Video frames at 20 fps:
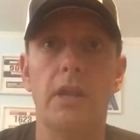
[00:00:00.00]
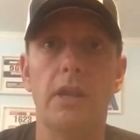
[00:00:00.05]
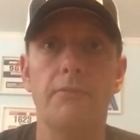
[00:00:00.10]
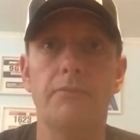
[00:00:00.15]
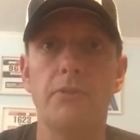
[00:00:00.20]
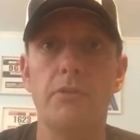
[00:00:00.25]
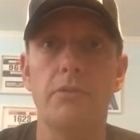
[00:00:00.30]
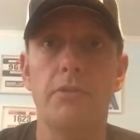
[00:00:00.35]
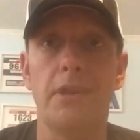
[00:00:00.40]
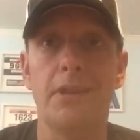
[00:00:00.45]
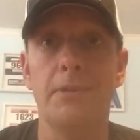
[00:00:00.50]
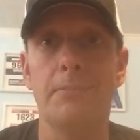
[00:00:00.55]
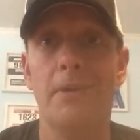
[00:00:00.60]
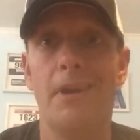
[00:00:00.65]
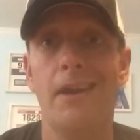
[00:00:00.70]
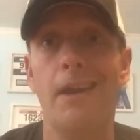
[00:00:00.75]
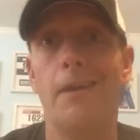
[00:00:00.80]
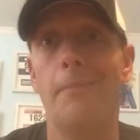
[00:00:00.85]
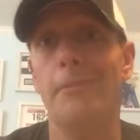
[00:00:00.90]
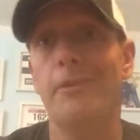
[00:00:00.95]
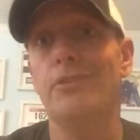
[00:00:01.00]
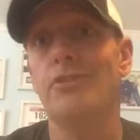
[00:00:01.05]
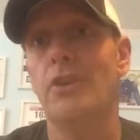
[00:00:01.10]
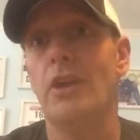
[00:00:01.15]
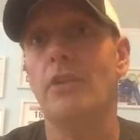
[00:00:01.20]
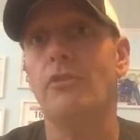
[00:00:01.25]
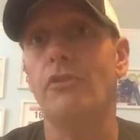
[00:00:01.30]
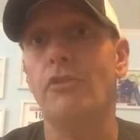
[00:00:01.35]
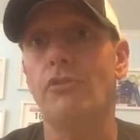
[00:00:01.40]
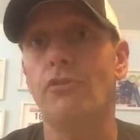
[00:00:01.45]
And if you think about how much you
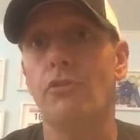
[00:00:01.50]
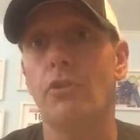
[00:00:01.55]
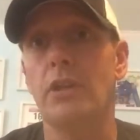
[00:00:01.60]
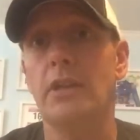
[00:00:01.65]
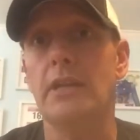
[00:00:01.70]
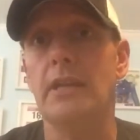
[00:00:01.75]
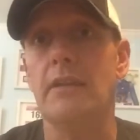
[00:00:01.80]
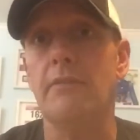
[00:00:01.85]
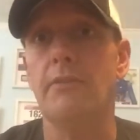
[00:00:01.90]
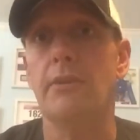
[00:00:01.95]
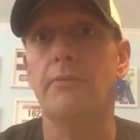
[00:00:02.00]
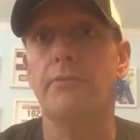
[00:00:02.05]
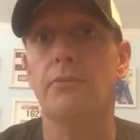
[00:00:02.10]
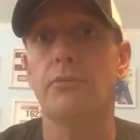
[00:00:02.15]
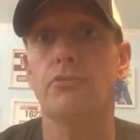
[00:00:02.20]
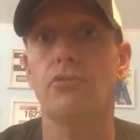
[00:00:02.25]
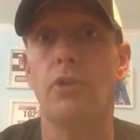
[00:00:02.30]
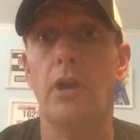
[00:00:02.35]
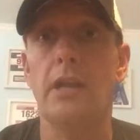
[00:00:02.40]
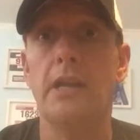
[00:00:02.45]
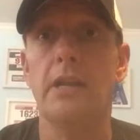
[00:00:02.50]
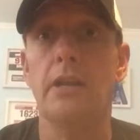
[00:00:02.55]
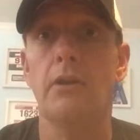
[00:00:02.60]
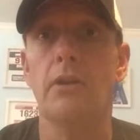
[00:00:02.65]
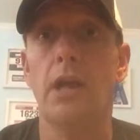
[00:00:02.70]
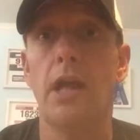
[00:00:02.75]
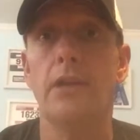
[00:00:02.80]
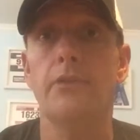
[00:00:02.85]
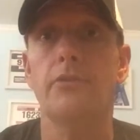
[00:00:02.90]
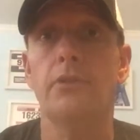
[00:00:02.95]
actually drink, even if you're training or
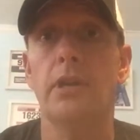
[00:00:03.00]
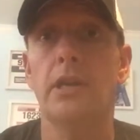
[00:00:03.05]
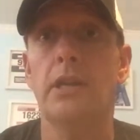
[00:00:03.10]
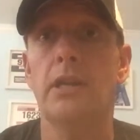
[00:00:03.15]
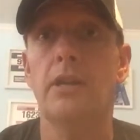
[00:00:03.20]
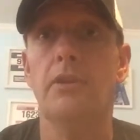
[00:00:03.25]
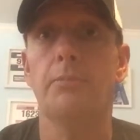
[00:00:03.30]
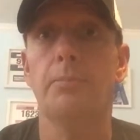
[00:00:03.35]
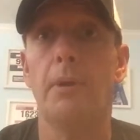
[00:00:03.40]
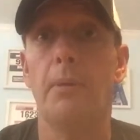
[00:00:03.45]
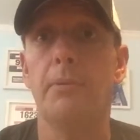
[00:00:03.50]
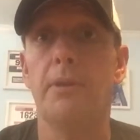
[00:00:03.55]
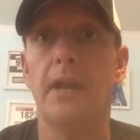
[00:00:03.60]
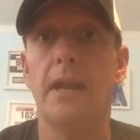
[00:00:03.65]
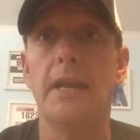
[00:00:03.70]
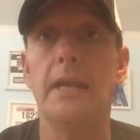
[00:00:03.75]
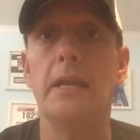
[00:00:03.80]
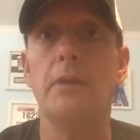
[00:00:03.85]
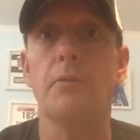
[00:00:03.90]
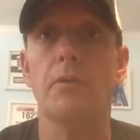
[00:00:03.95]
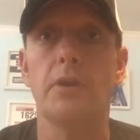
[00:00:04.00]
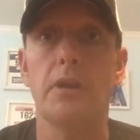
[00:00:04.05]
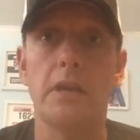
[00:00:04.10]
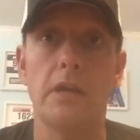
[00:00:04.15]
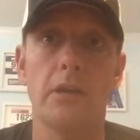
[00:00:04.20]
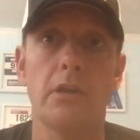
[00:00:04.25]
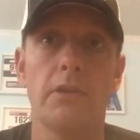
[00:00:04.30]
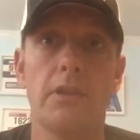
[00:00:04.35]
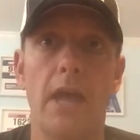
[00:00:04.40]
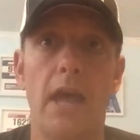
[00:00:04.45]
not training, it's probably not anywhere
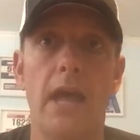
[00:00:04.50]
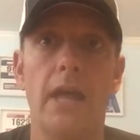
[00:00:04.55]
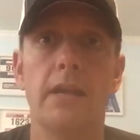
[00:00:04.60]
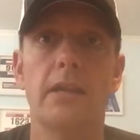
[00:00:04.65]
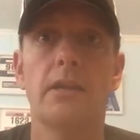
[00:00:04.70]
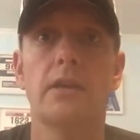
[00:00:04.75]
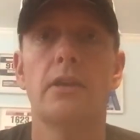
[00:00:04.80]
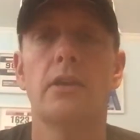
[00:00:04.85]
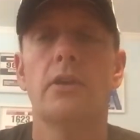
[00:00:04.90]
near that.